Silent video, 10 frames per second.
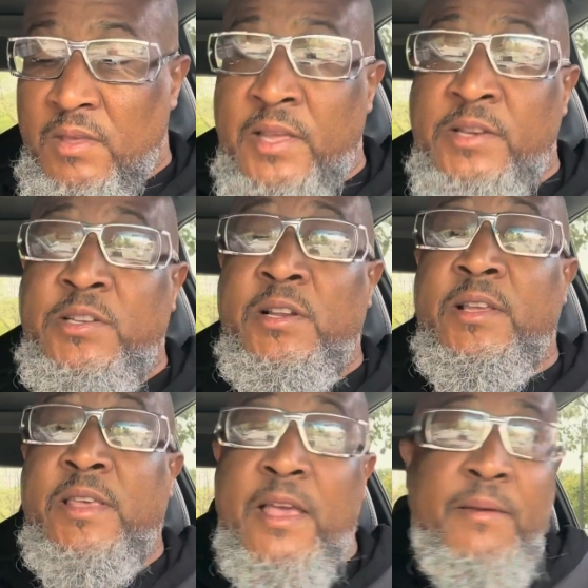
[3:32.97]
until
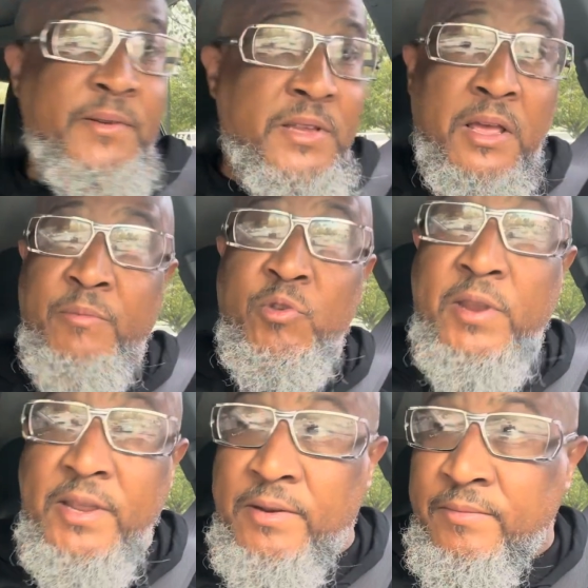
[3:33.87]
it came a time you
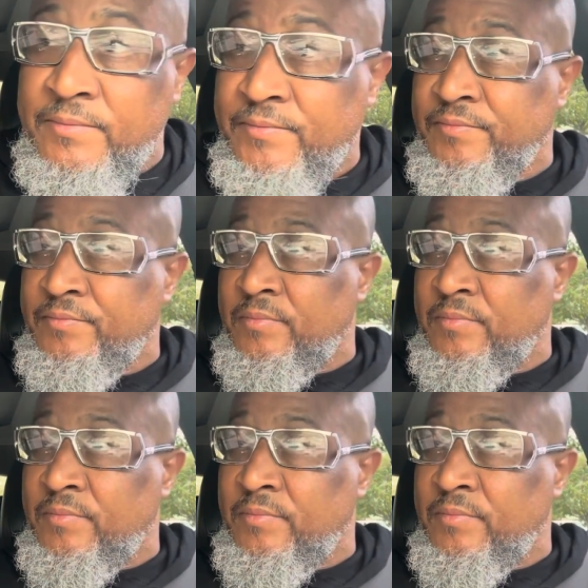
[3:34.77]
didn't.